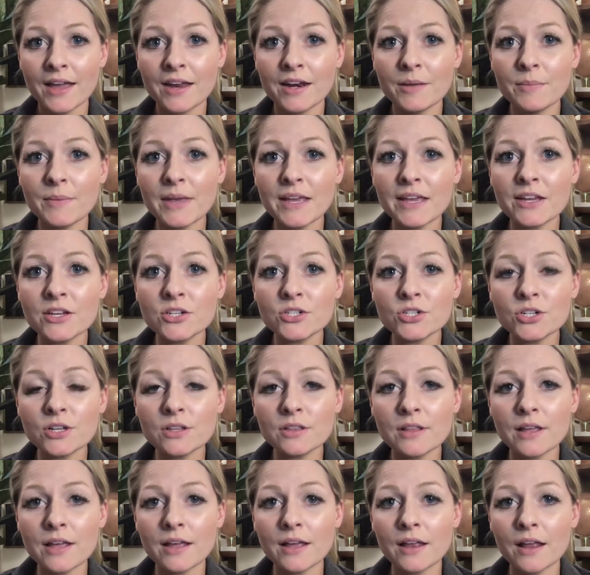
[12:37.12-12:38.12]
I'm making sure
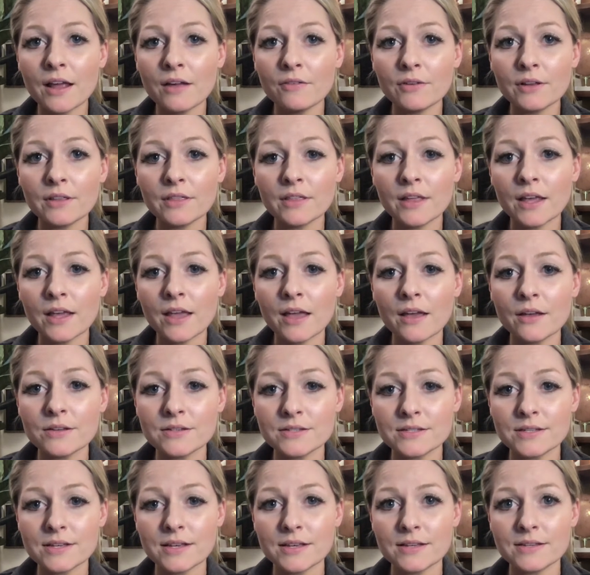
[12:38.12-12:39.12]
that everything
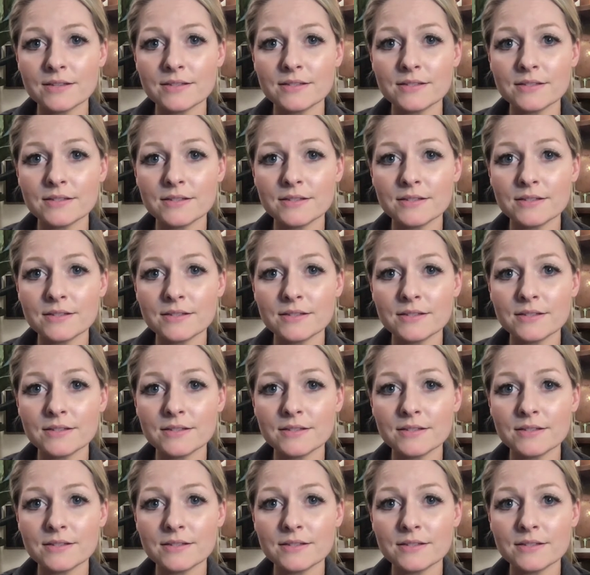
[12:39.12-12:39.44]
else is,